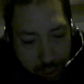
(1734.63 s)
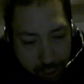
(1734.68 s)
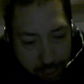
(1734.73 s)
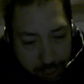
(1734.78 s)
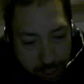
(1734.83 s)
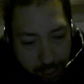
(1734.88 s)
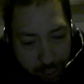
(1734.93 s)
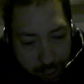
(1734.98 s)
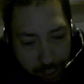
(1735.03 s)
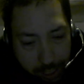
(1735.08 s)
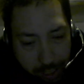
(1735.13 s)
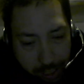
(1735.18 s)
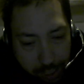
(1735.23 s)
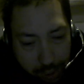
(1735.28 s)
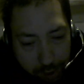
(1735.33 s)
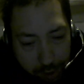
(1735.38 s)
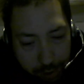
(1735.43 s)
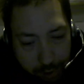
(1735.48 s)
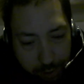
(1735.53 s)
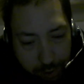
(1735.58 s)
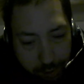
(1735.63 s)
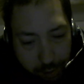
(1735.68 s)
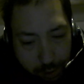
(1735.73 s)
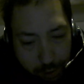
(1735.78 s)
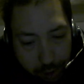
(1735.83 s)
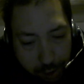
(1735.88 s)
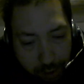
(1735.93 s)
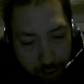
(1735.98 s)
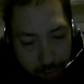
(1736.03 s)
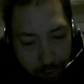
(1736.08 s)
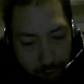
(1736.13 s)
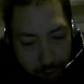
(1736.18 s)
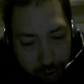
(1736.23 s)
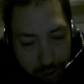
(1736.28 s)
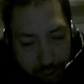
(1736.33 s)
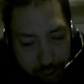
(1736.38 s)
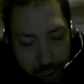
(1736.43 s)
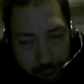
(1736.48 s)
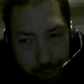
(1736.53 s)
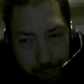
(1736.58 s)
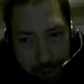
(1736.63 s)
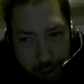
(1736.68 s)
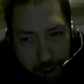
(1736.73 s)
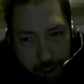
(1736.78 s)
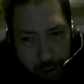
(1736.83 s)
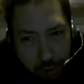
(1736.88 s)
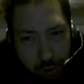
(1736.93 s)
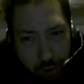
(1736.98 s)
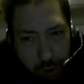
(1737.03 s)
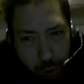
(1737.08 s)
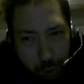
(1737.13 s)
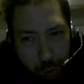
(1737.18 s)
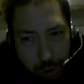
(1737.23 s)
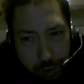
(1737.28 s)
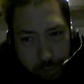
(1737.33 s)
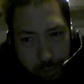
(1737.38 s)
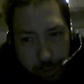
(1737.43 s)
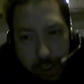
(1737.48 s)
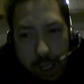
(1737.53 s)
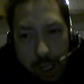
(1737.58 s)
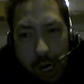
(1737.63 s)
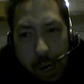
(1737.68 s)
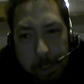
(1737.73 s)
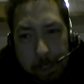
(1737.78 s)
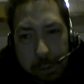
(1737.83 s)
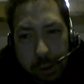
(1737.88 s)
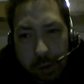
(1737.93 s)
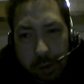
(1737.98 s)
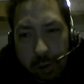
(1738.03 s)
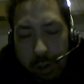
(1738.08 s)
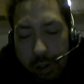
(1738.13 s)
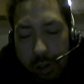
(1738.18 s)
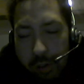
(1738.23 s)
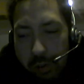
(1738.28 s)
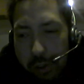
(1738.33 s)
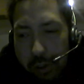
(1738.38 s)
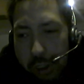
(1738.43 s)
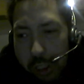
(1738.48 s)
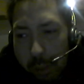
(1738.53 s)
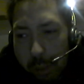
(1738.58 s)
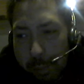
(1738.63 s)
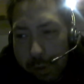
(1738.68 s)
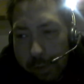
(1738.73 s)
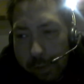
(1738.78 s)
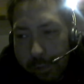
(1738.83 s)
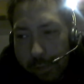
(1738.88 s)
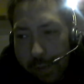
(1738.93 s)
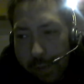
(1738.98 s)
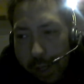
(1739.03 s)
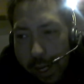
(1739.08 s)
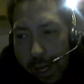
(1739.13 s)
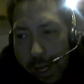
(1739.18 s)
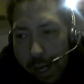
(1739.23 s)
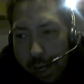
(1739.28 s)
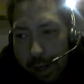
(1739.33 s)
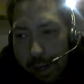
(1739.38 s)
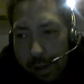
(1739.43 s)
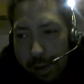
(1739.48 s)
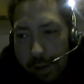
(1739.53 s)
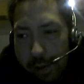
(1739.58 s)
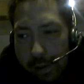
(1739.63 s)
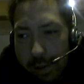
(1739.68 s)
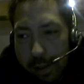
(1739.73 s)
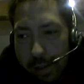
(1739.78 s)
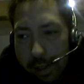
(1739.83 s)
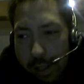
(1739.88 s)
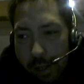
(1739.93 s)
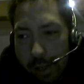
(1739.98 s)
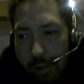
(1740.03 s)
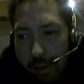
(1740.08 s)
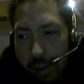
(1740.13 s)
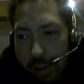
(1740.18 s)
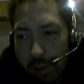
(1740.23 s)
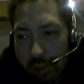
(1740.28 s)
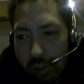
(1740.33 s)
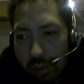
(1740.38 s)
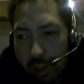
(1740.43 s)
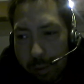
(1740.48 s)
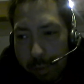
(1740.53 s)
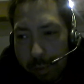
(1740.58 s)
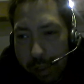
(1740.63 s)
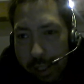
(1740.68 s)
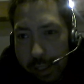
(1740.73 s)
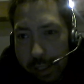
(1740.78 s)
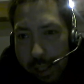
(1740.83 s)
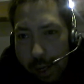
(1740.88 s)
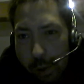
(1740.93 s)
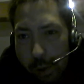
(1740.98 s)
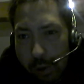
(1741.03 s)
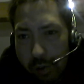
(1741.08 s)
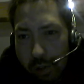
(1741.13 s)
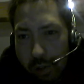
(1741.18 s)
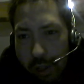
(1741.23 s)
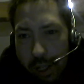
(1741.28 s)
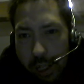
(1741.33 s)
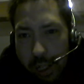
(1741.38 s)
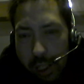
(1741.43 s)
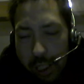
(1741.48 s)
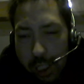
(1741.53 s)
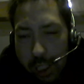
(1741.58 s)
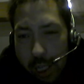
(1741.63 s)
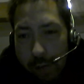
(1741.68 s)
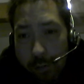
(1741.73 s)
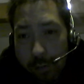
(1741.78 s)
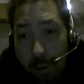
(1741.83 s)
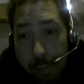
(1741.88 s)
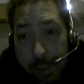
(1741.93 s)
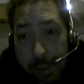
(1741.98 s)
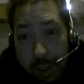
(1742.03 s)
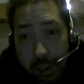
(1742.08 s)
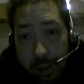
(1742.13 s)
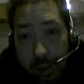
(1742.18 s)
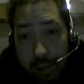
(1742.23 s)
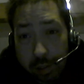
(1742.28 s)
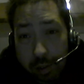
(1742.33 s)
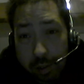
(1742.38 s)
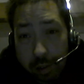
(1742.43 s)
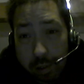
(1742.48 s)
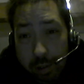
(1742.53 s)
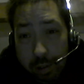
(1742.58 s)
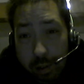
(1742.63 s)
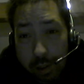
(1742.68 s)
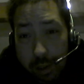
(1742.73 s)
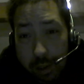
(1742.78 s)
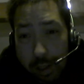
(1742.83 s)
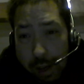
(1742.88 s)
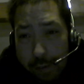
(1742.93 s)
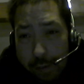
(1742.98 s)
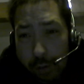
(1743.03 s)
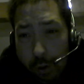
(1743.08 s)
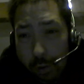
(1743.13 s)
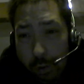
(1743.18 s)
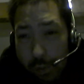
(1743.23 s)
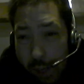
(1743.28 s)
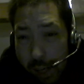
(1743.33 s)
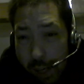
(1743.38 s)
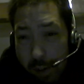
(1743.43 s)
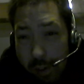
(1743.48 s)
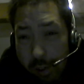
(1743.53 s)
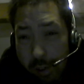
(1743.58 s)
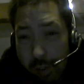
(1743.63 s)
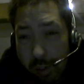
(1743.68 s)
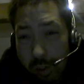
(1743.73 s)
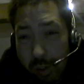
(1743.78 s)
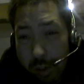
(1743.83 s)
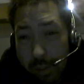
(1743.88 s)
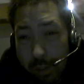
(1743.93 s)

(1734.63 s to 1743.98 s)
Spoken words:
And it really came down to 2 or 3 options, ladies and gentlemen, and it really seemed like that was a government-level virus,